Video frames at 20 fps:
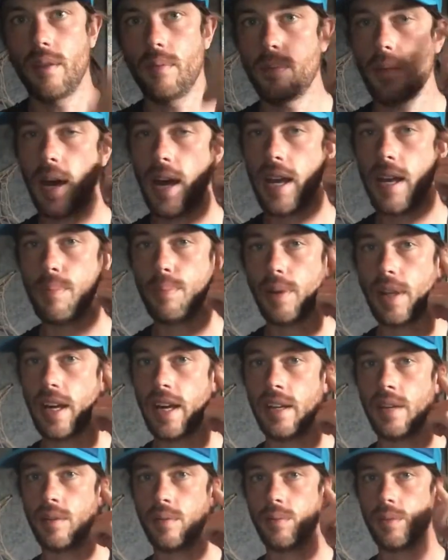My
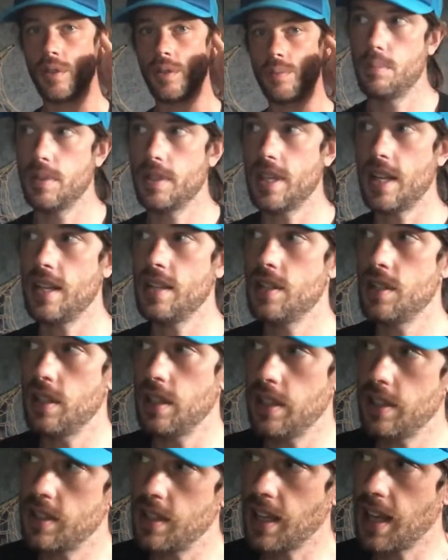plan was
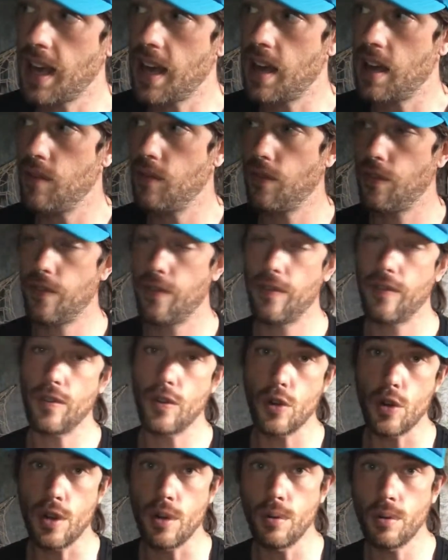potentially to get
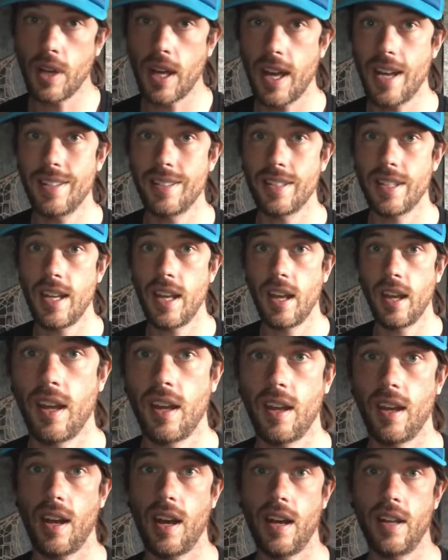through
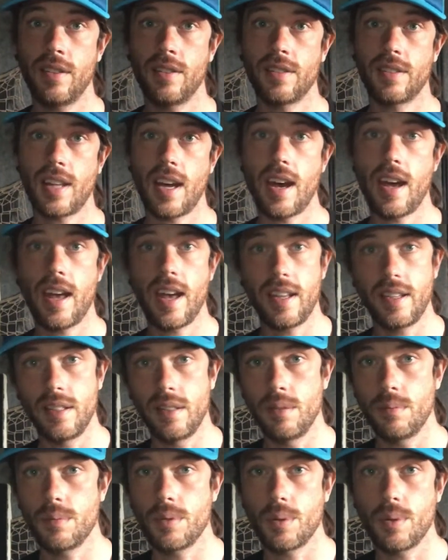Keswick and start
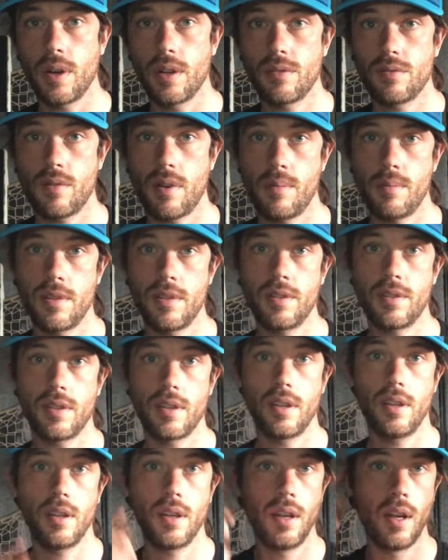heading up towards
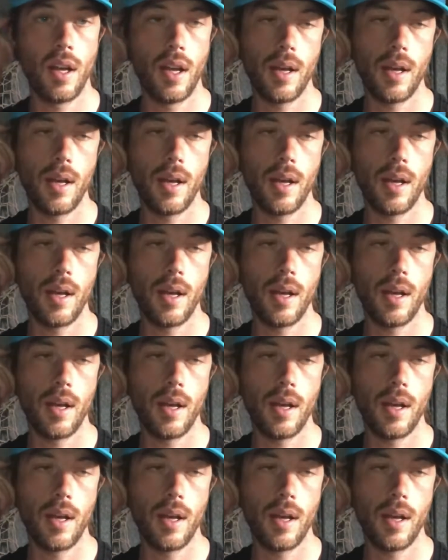Robinson,